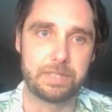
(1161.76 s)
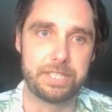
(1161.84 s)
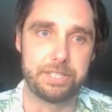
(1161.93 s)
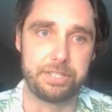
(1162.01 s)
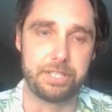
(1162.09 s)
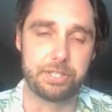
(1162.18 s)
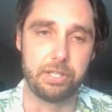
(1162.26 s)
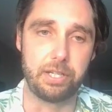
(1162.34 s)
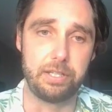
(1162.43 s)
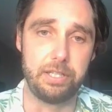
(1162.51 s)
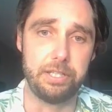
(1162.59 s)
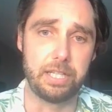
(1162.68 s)
It's just
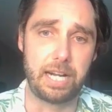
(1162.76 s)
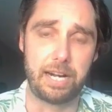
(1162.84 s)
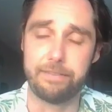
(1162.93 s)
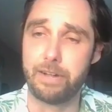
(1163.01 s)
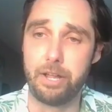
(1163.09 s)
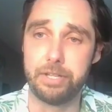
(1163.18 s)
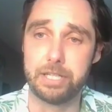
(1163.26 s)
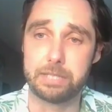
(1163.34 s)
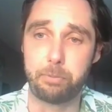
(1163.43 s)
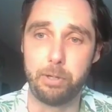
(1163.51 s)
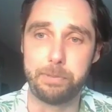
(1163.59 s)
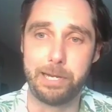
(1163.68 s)
so you can kind of follow
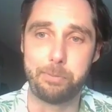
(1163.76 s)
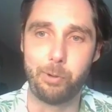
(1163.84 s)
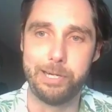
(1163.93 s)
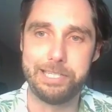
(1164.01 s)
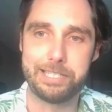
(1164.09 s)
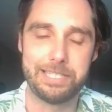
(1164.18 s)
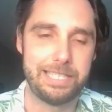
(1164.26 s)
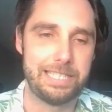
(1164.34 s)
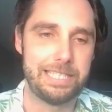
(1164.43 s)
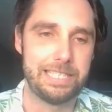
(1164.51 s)
this point by point.